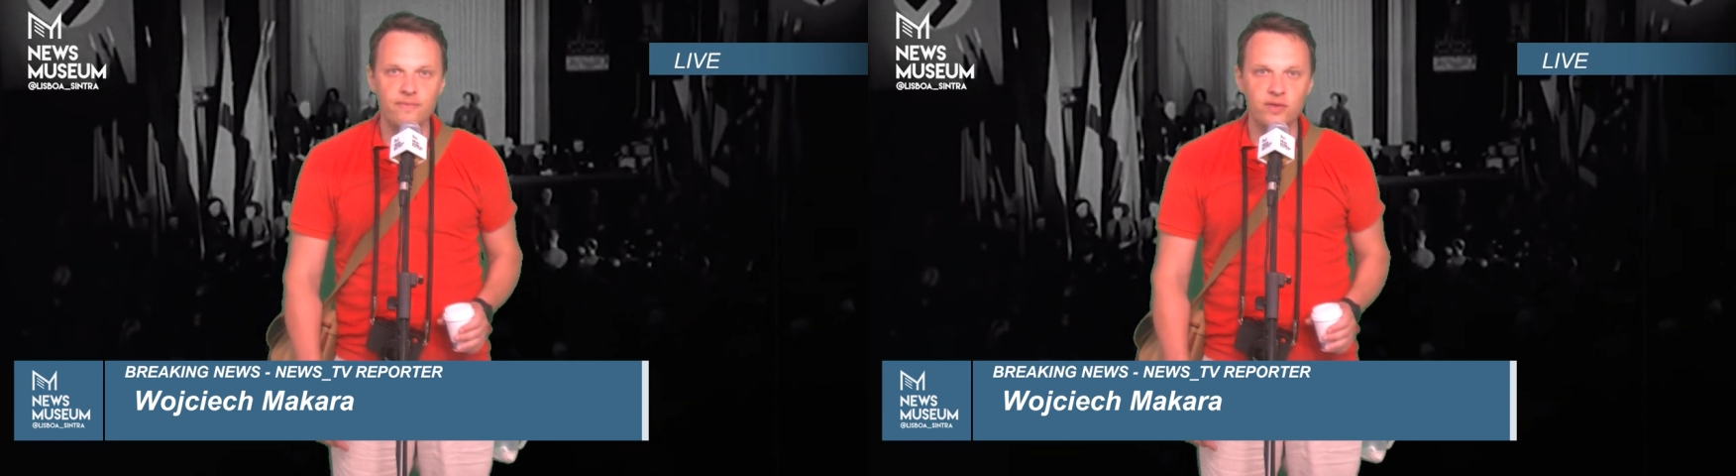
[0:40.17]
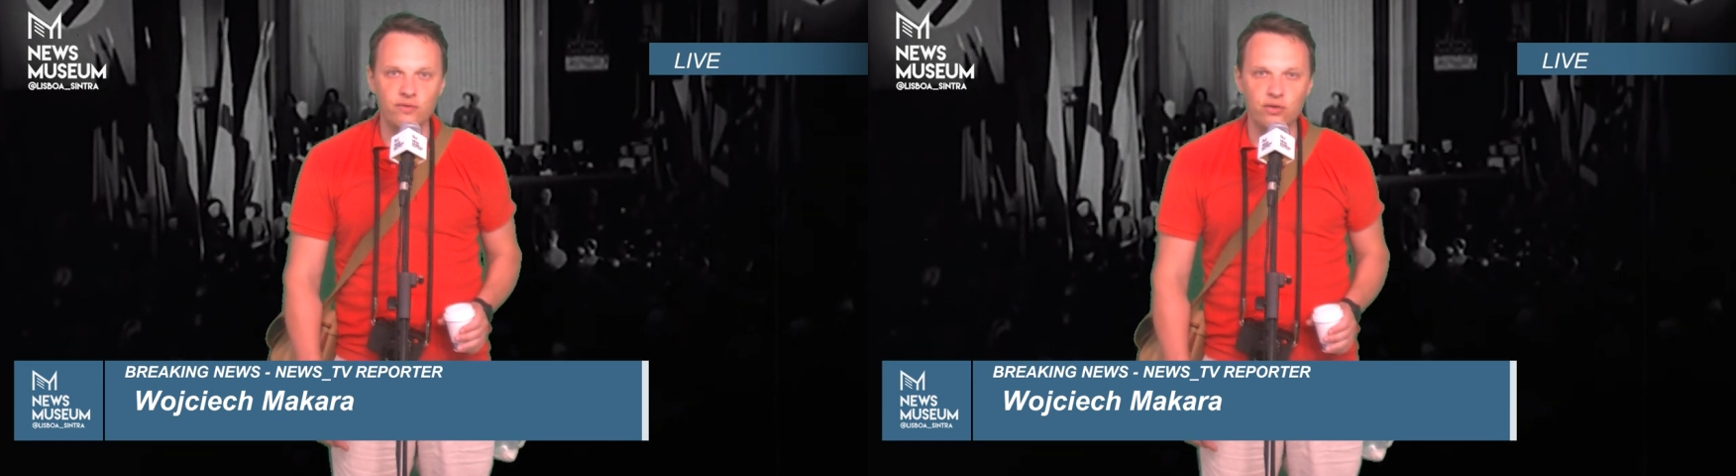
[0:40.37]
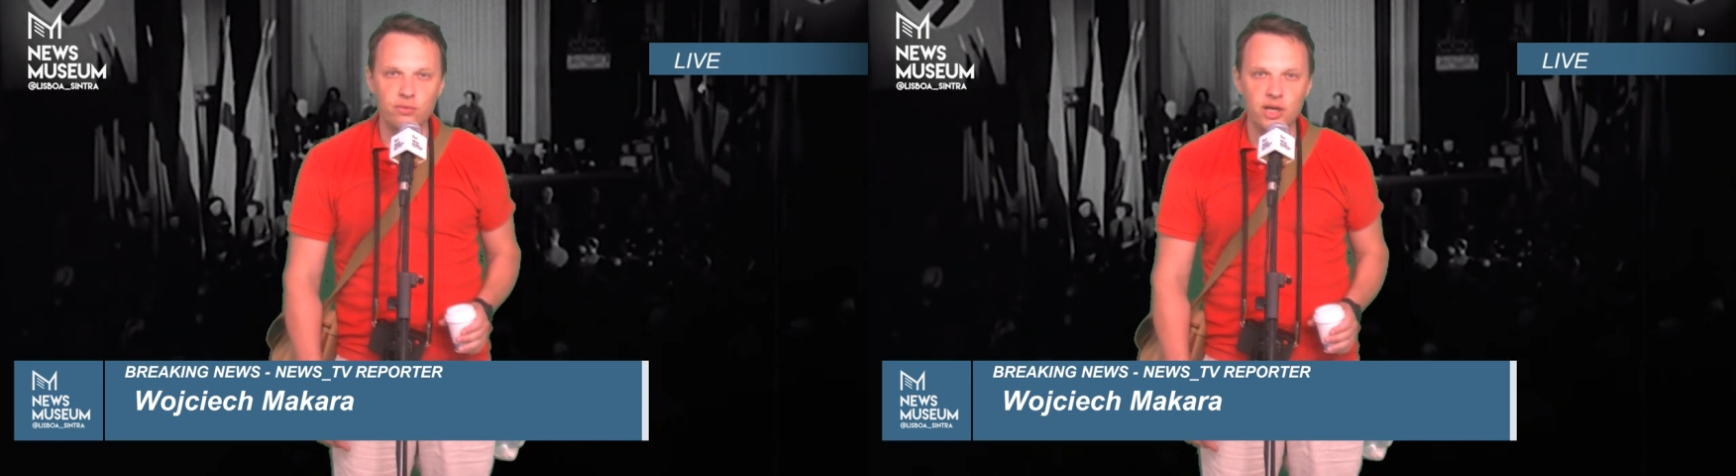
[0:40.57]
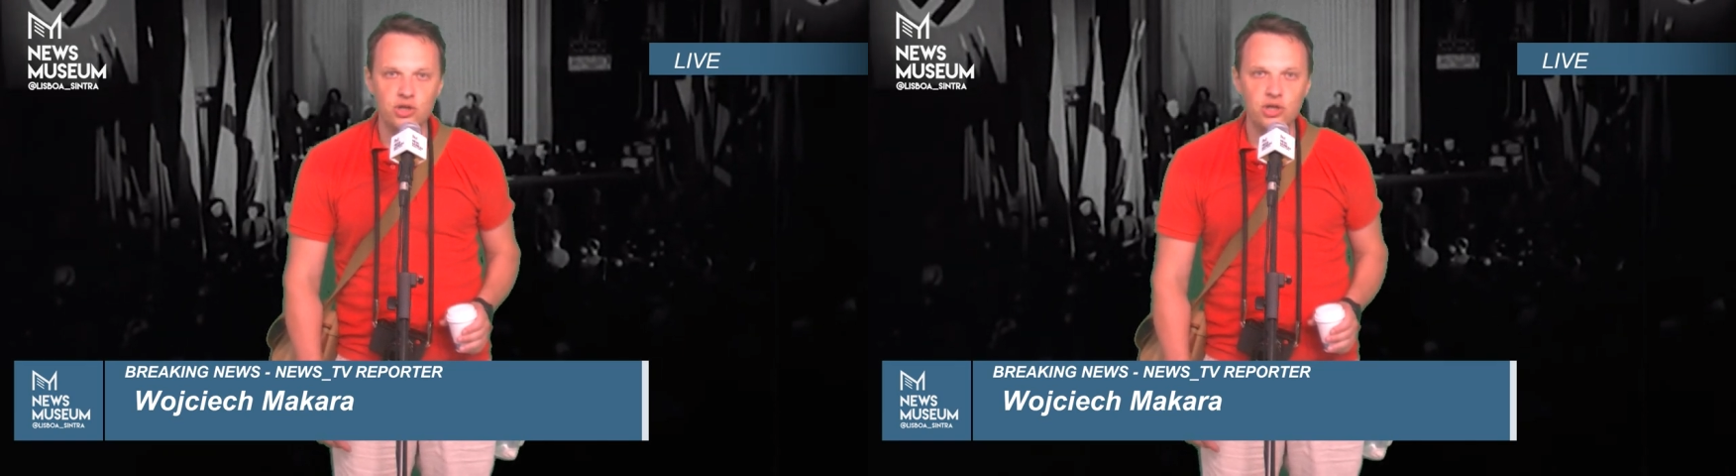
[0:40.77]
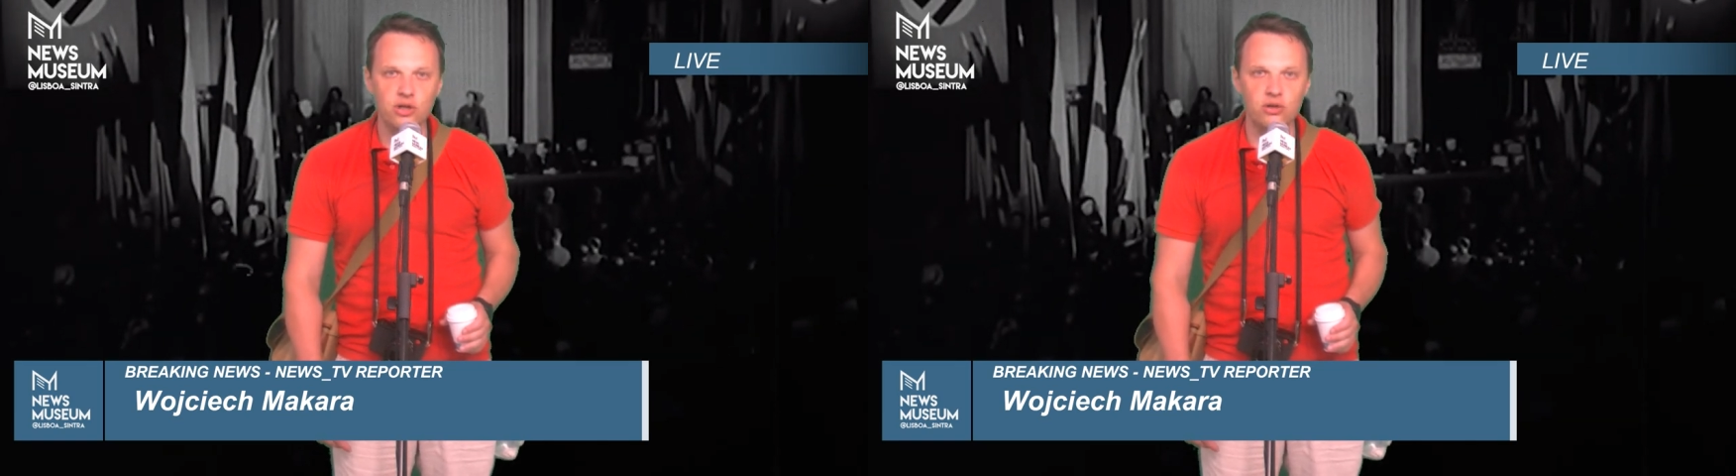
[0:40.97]

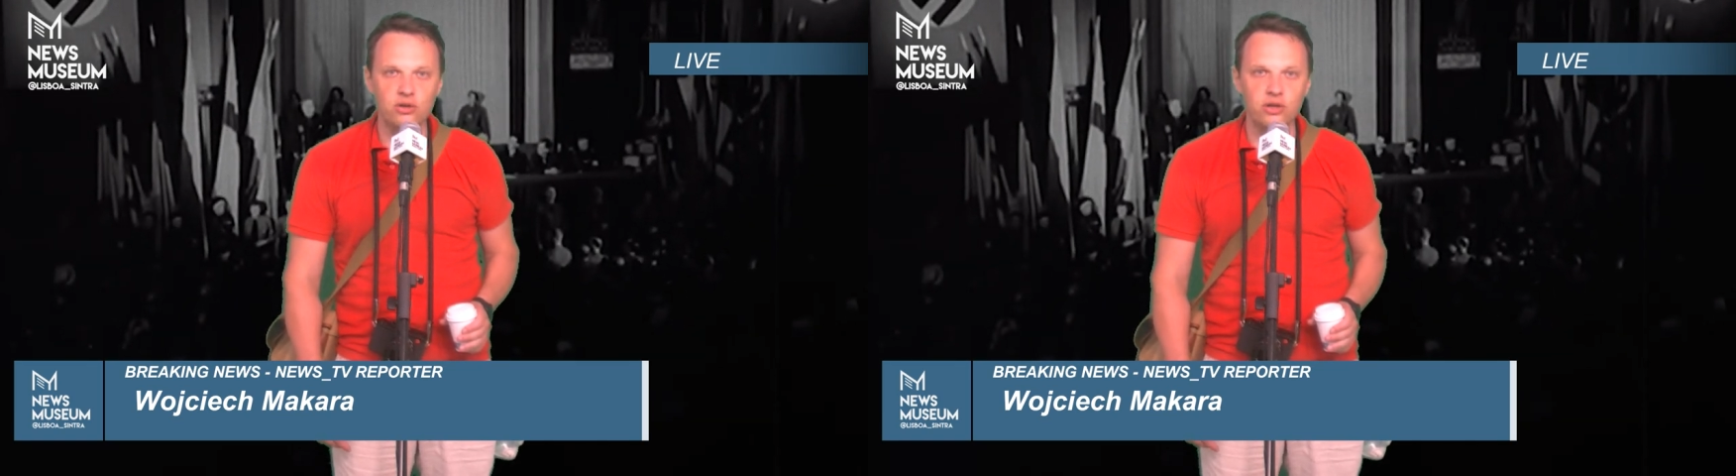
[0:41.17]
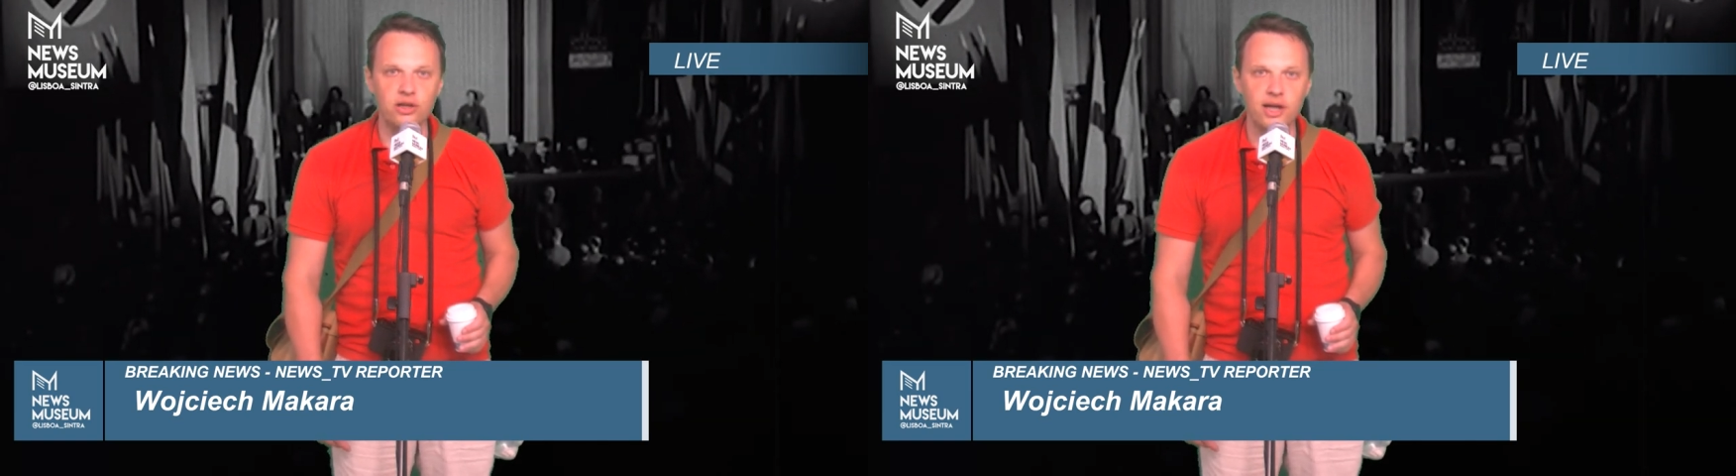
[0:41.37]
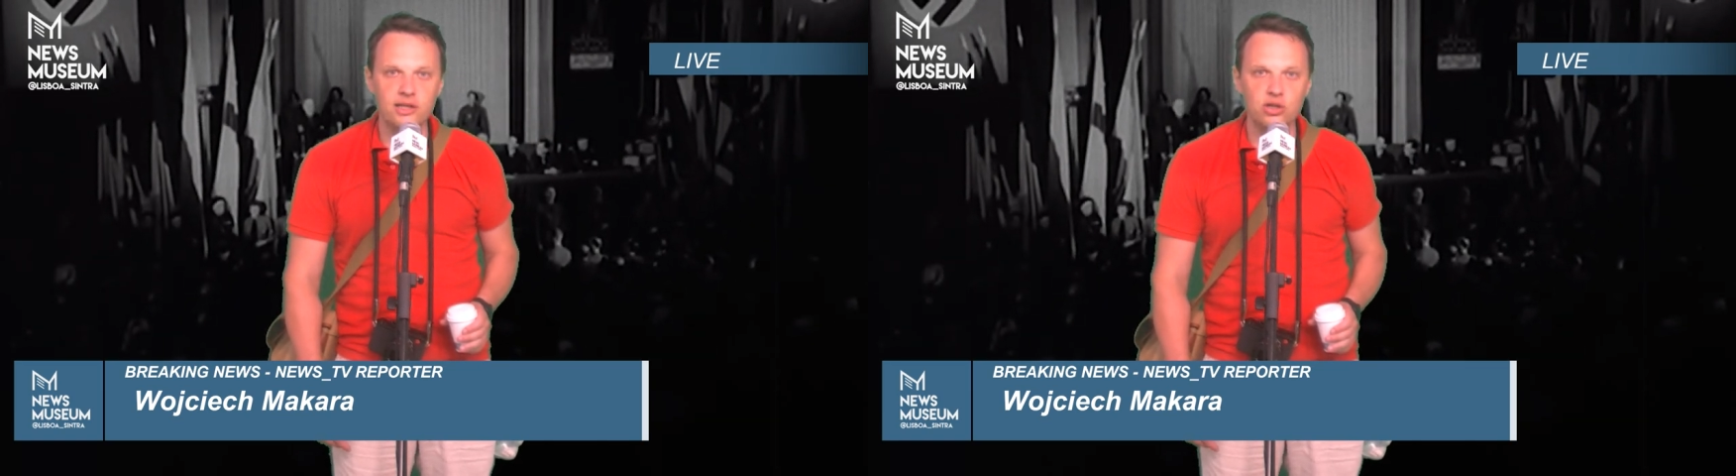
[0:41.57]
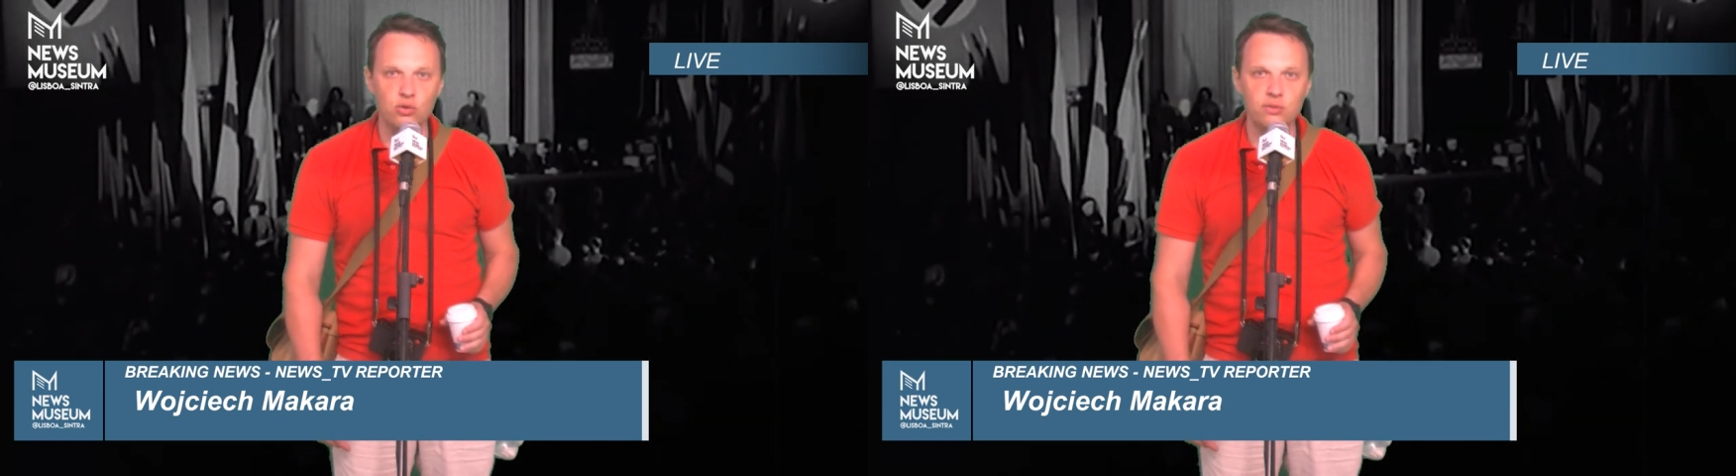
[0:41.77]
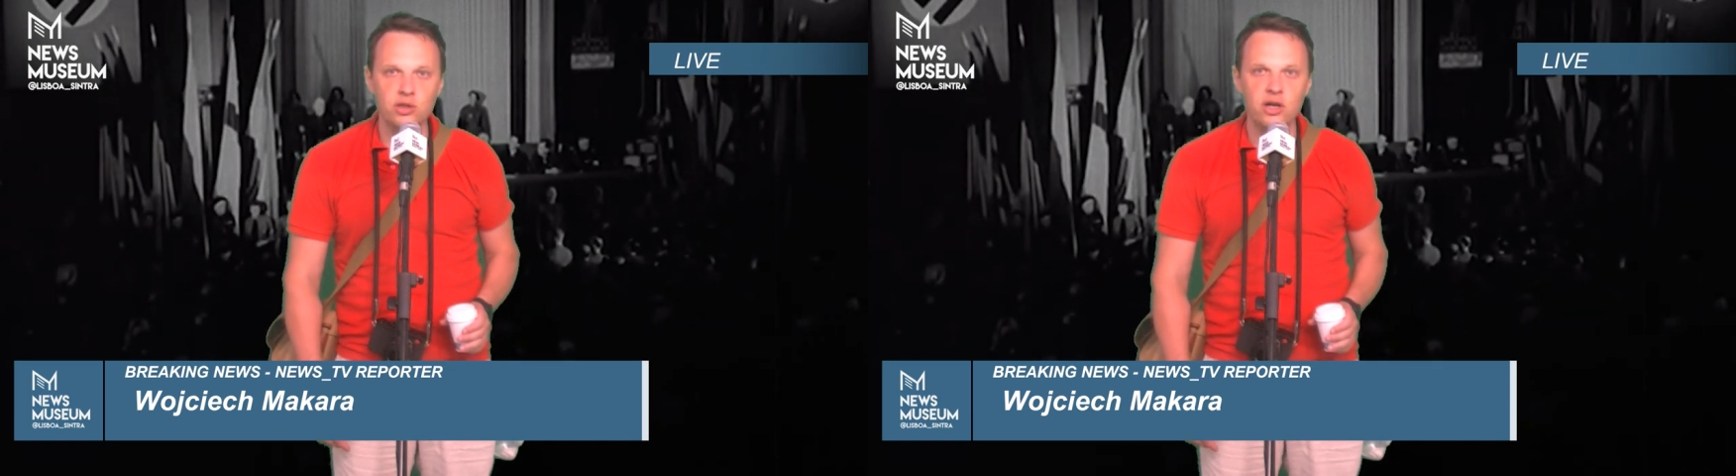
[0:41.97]
information on the Nazi troops'